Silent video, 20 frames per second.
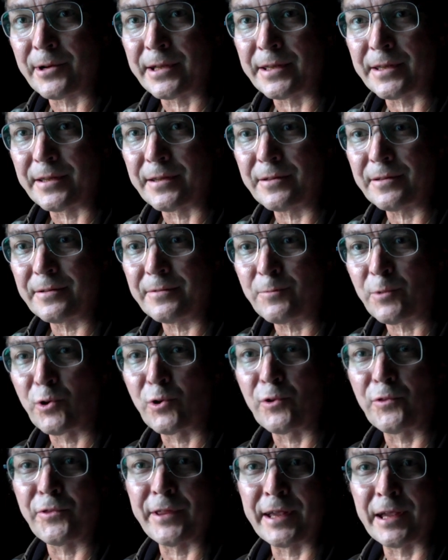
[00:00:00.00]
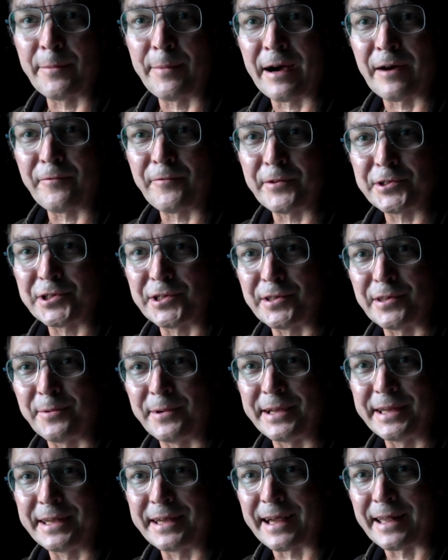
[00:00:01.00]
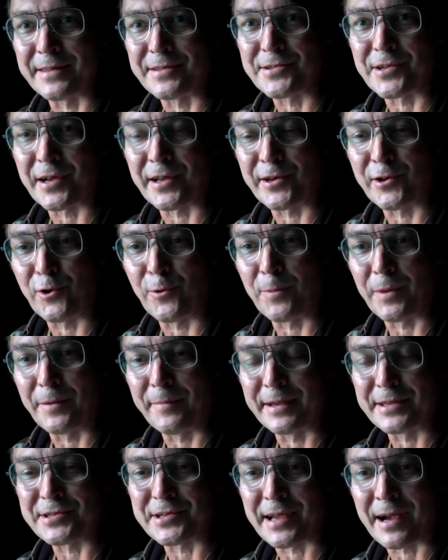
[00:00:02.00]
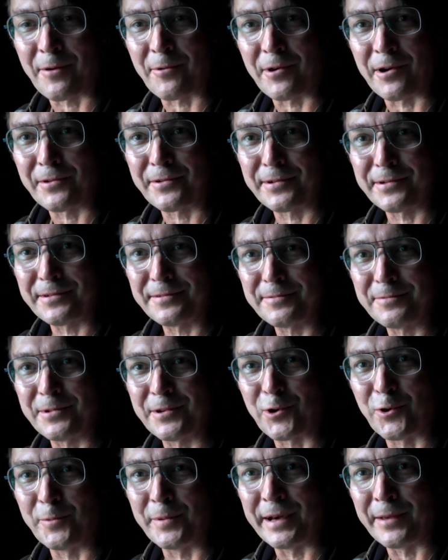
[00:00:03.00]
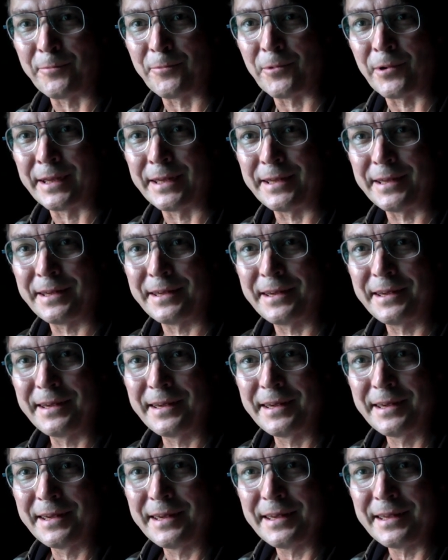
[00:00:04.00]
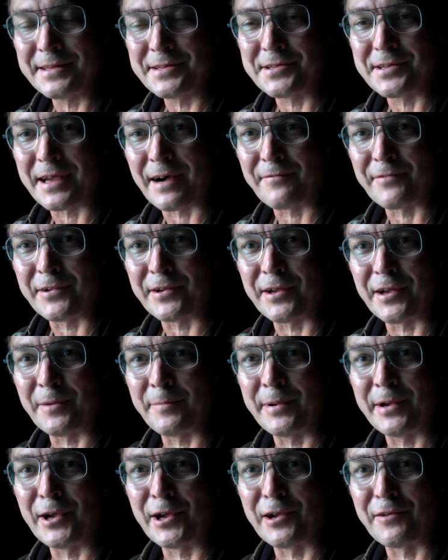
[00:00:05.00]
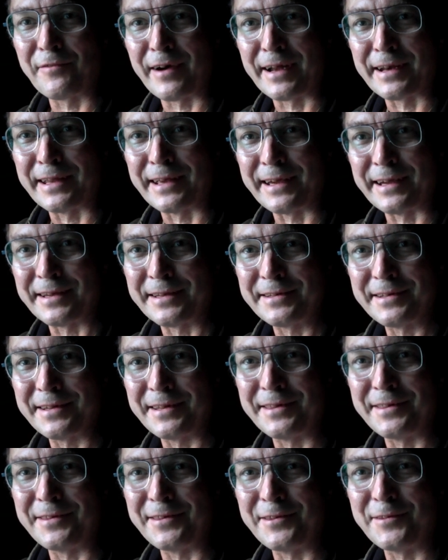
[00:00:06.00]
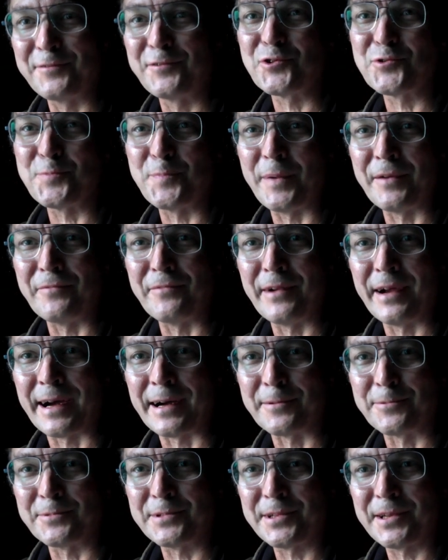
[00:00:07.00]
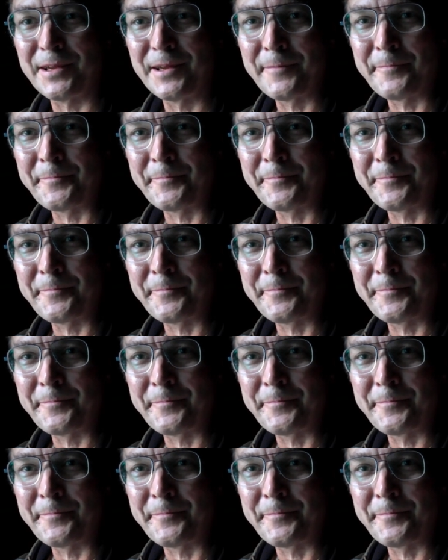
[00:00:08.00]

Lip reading: good thing about fishing the weekends that I normally miss out on coming in week is they have a burger van here, and they've just been round. They're